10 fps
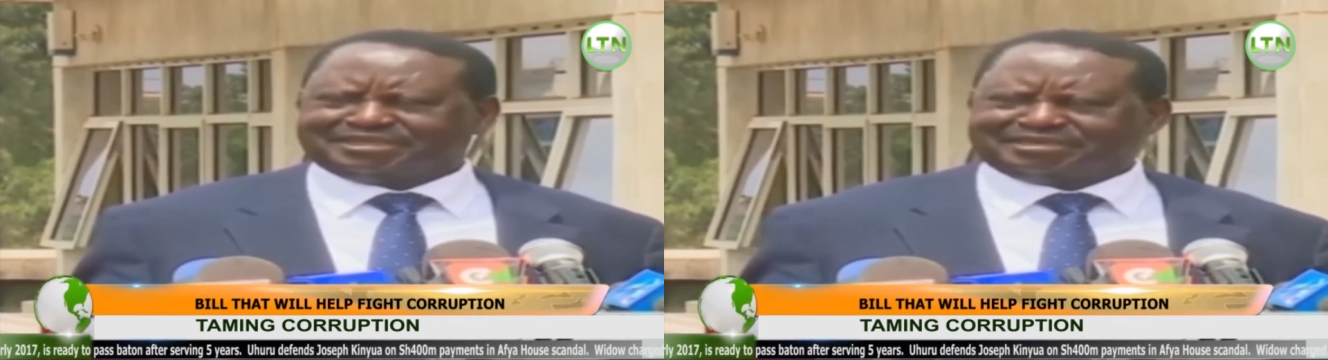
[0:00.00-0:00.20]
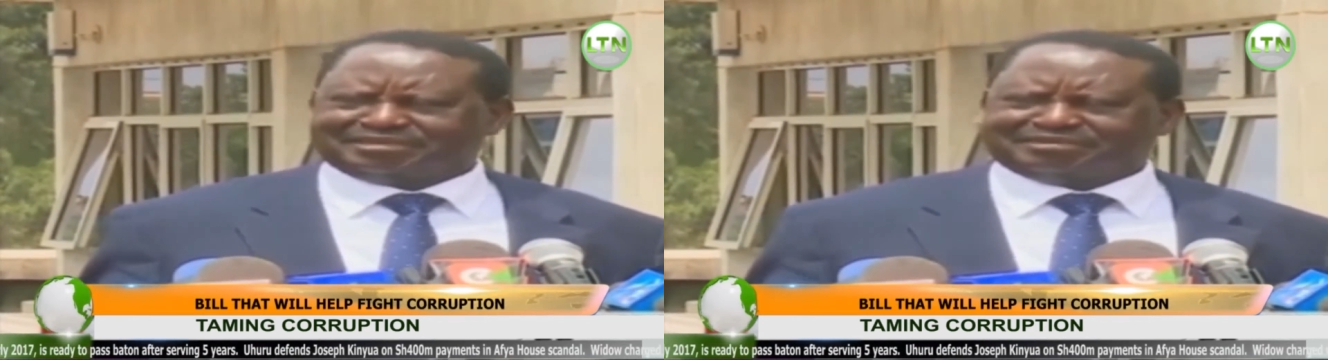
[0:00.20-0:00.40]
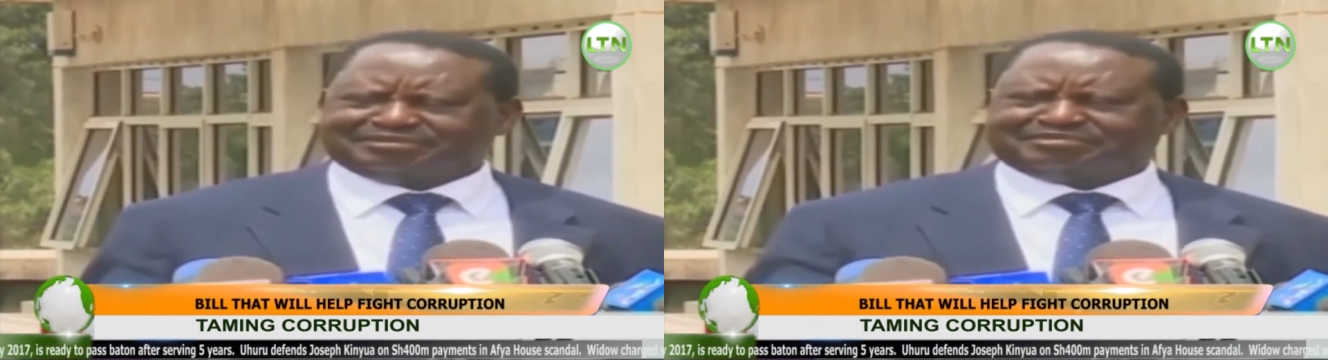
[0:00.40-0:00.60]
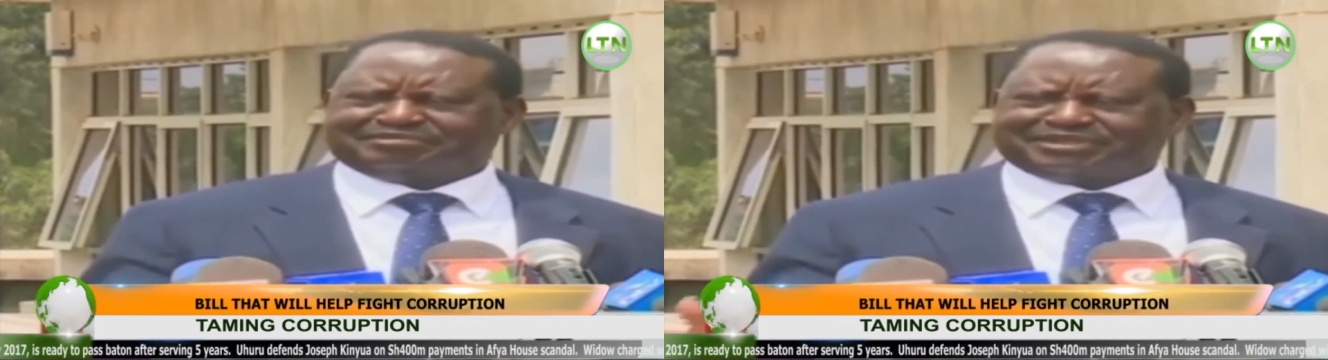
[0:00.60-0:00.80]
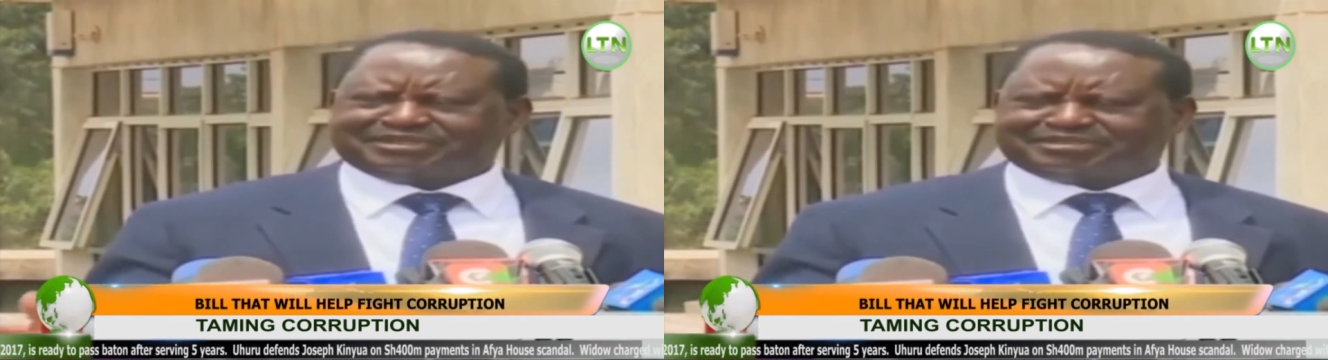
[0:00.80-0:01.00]
uh,
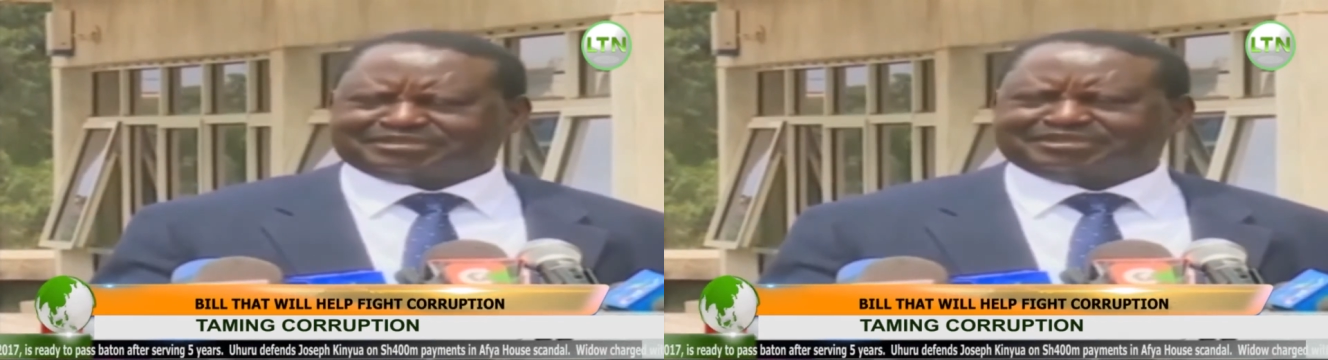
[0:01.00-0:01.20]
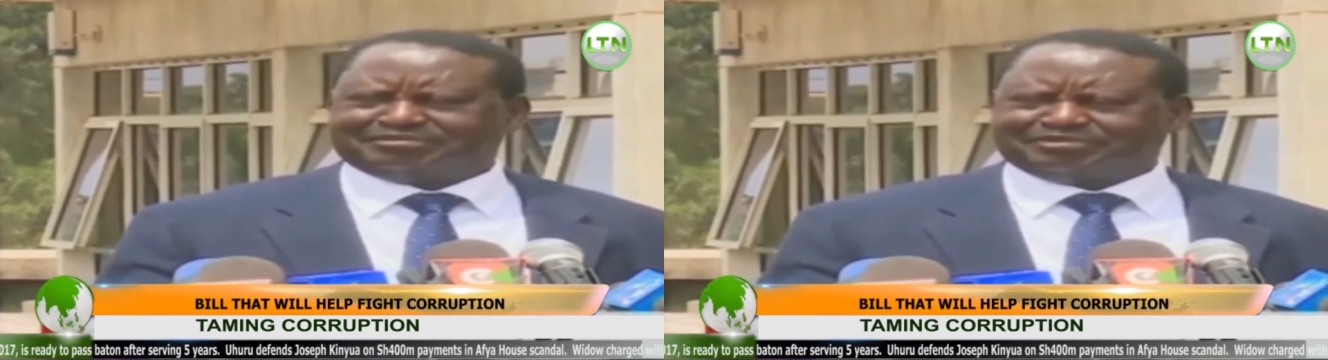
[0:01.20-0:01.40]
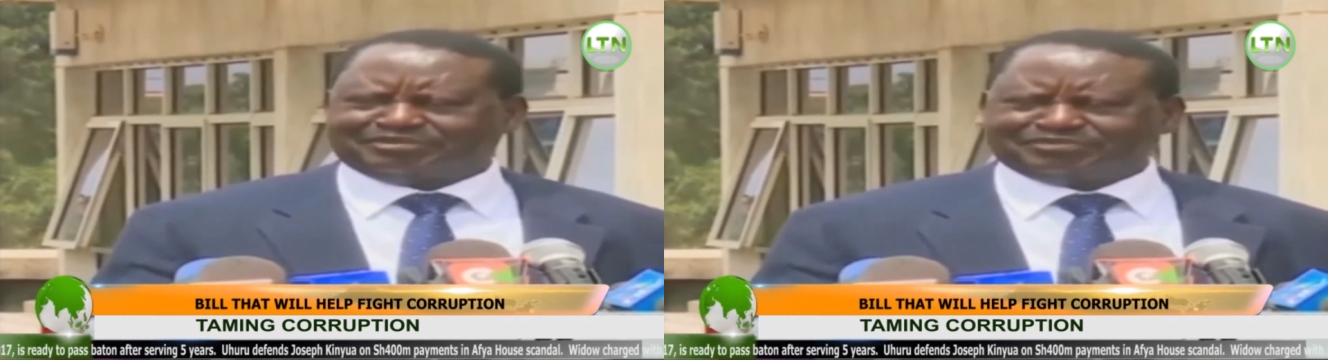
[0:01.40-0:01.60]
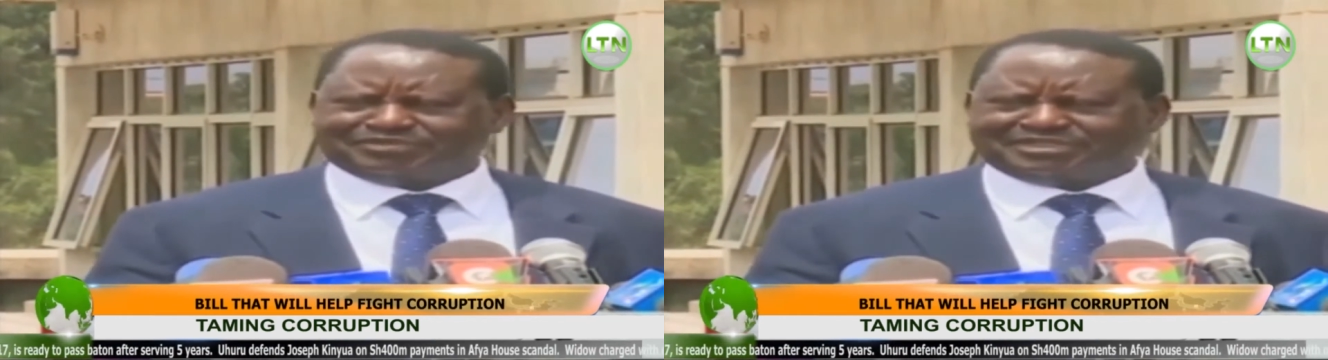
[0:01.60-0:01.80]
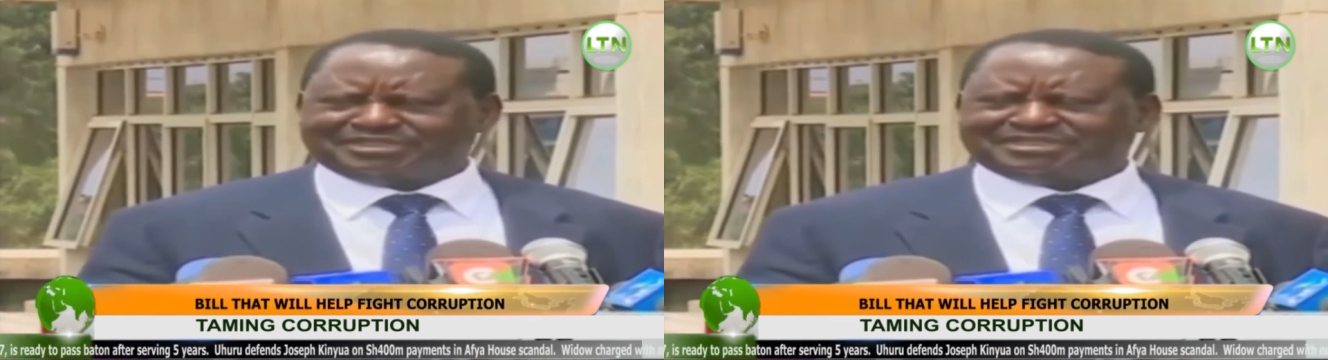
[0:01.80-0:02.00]
first uh,
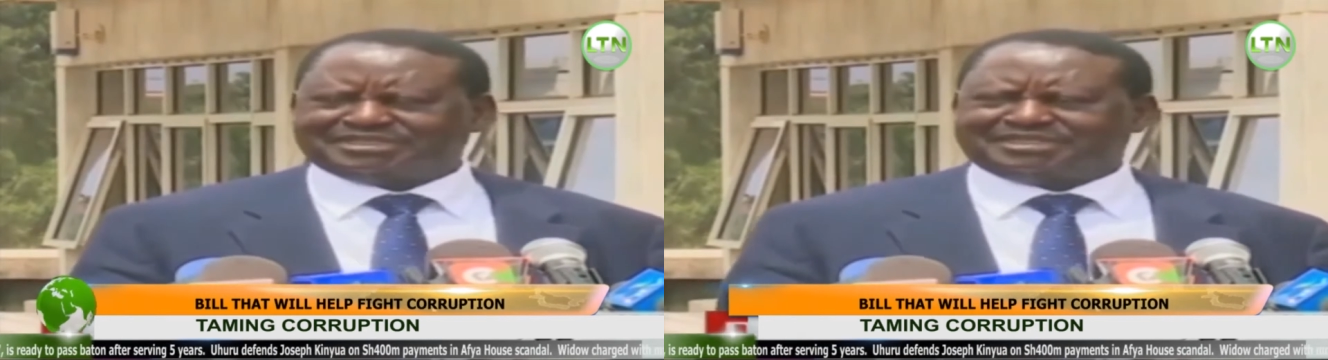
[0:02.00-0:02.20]
moved,